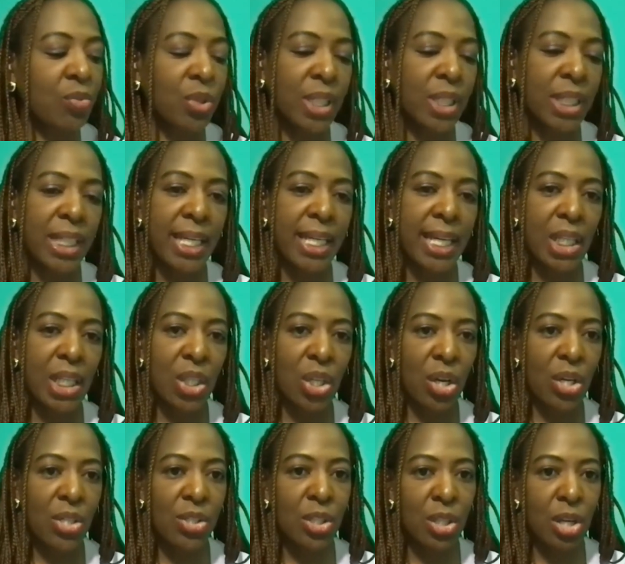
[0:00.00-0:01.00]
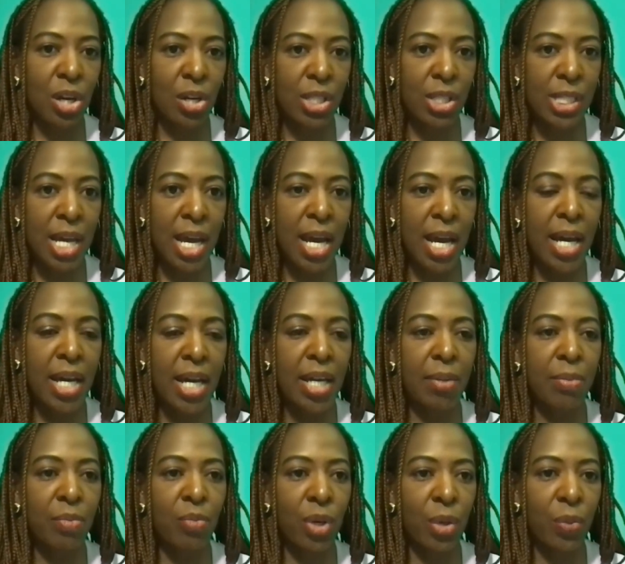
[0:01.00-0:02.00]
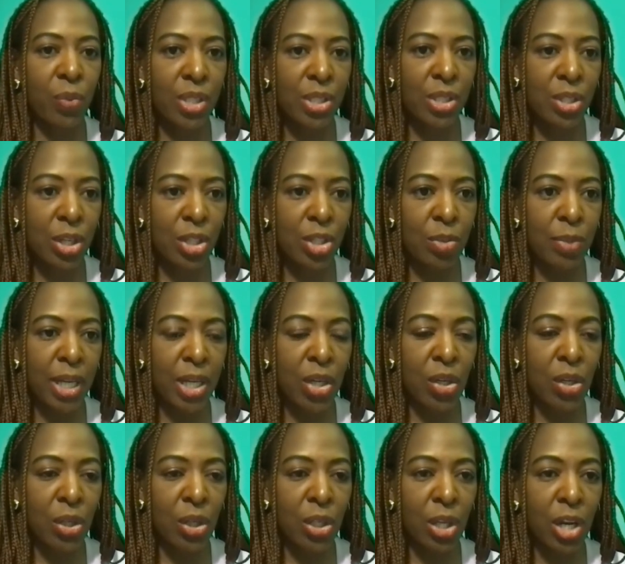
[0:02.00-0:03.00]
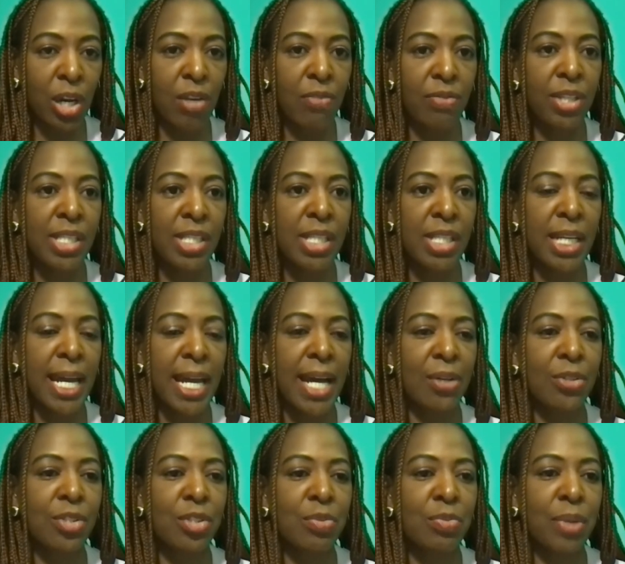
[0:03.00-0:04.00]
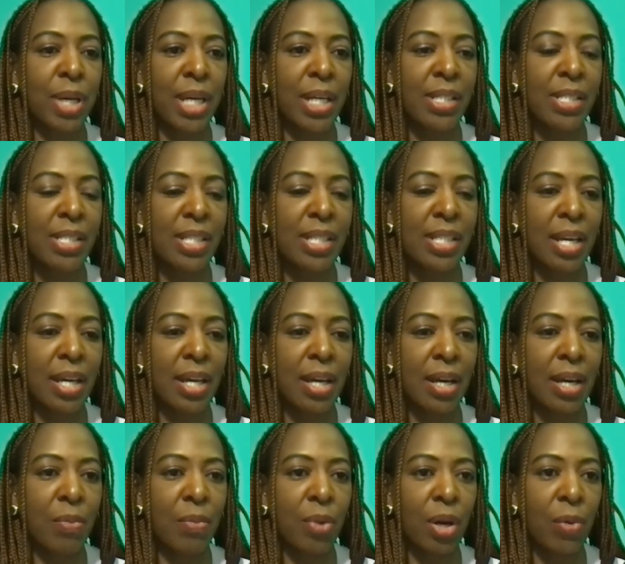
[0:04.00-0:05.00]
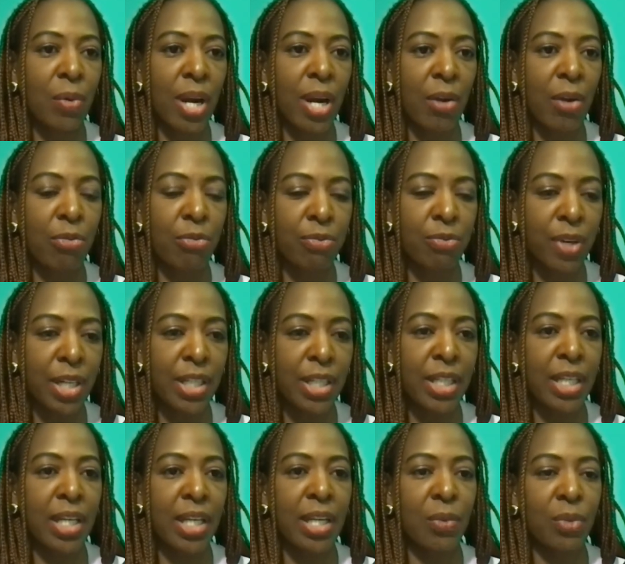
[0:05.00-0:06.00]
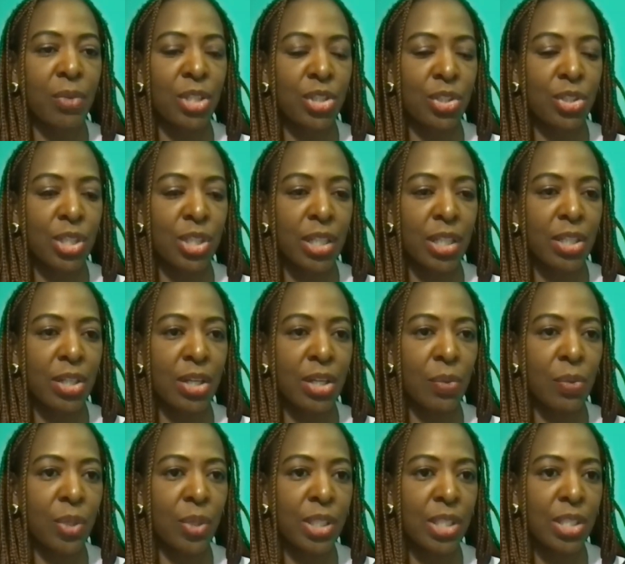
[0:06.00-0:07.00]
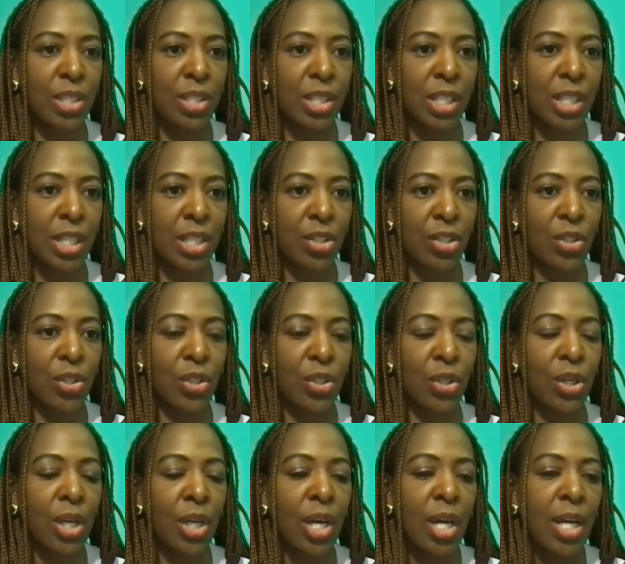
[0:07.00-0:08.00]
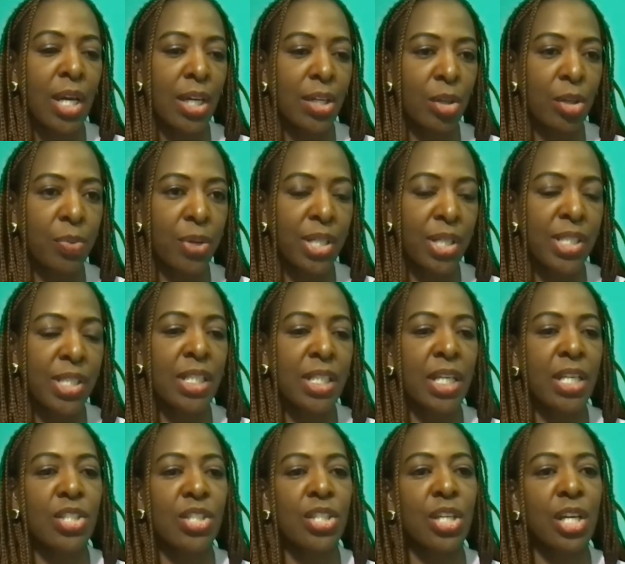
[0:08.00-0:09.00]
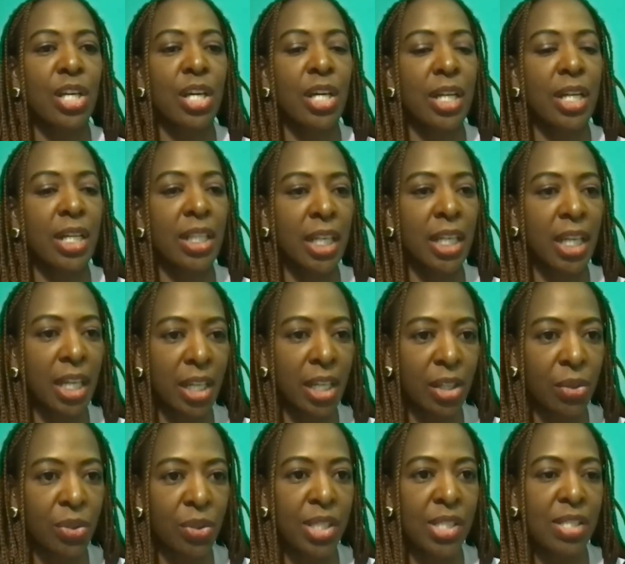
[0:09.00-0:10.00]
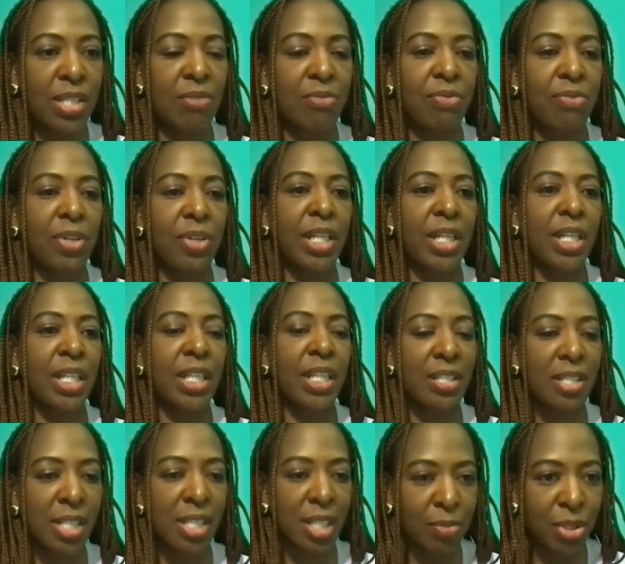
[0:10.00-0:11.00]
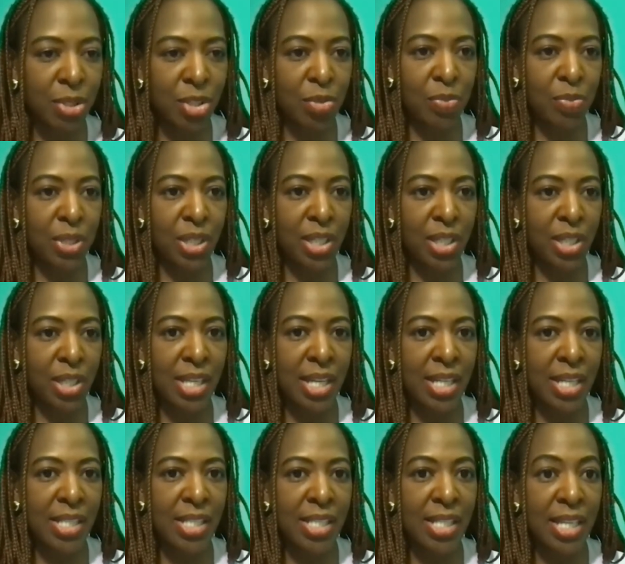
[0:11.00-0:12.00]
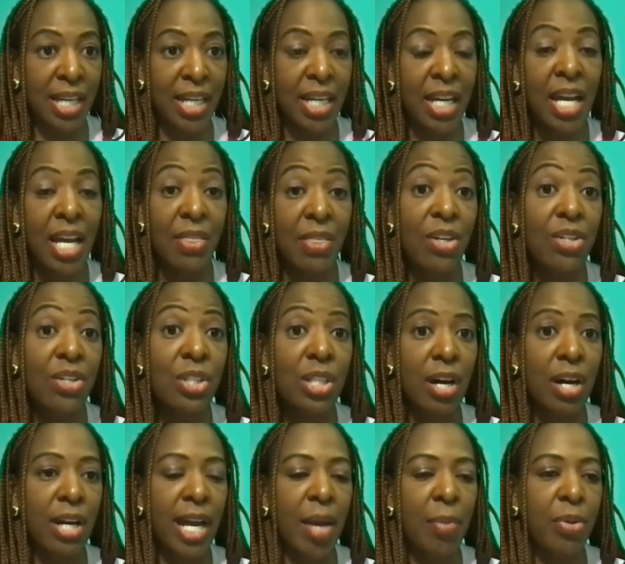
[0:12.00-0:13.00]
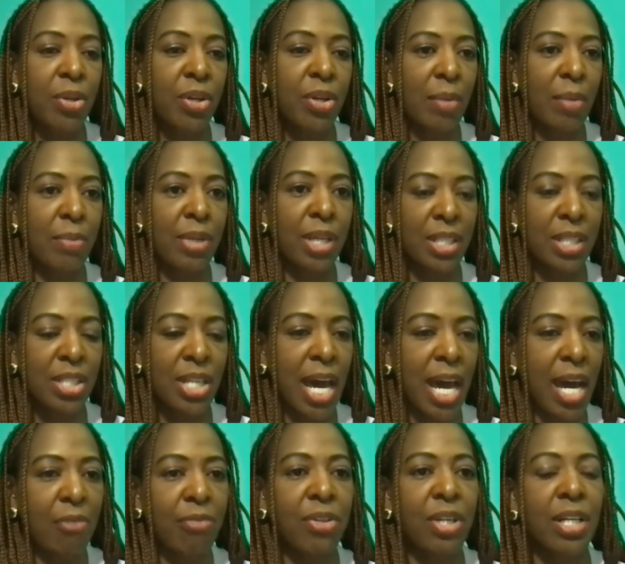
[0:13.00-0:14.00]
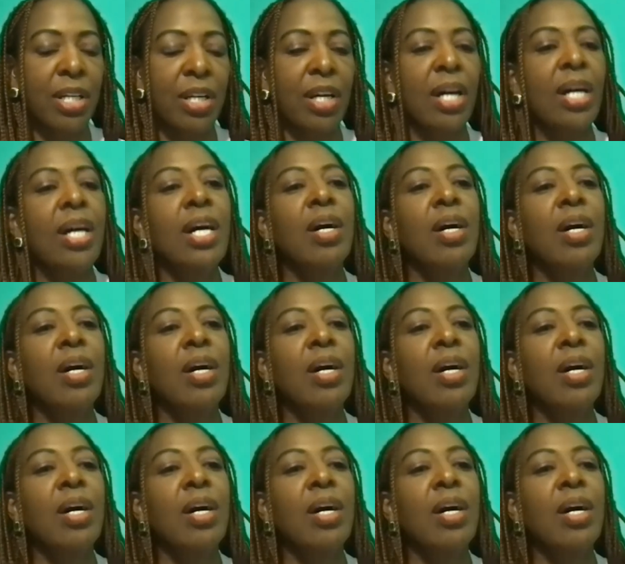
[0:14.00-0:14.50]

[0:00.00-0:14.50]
really get lost a lot of time when we start to make a lot of these announcements around funding, which is in your presentation, and the increase in funding, there seems to be a sense that there's a lot of capital coming into Africa.